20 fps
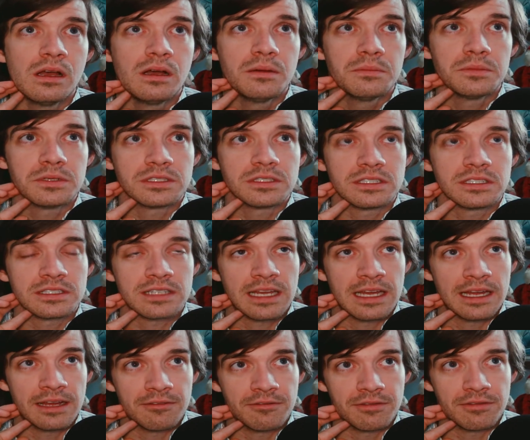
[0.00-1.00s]
But since I
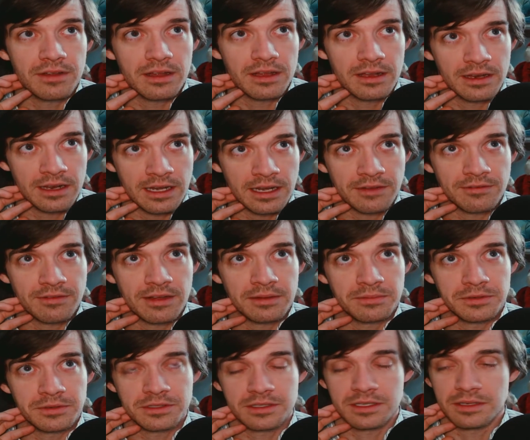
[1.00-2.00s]
have a
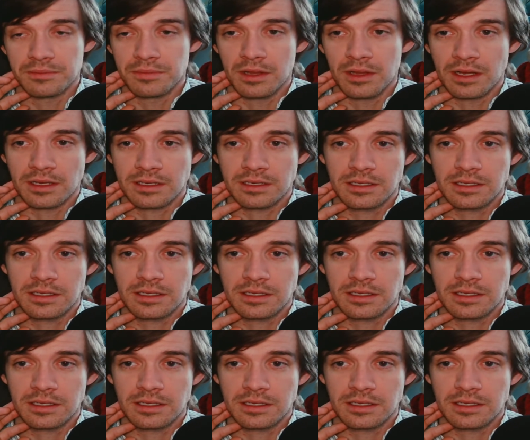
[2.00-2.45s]
95% blocked